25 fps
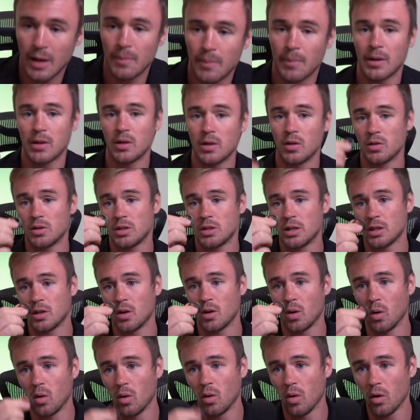Am I using an
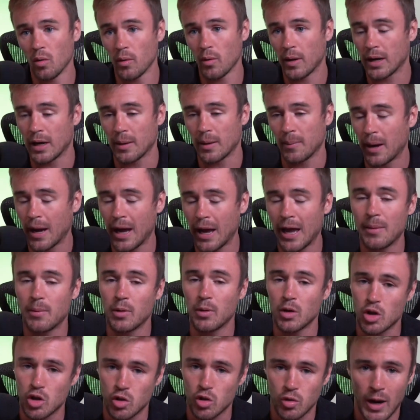Oura ring? Am I
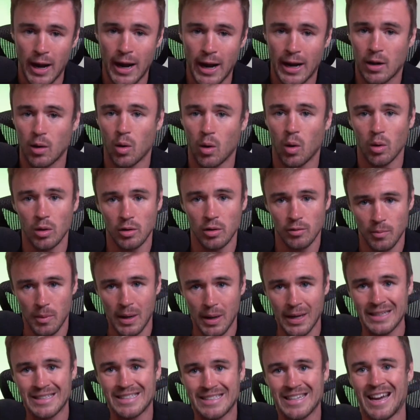able to track all of
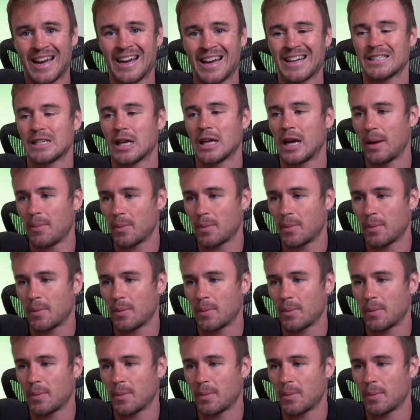my data?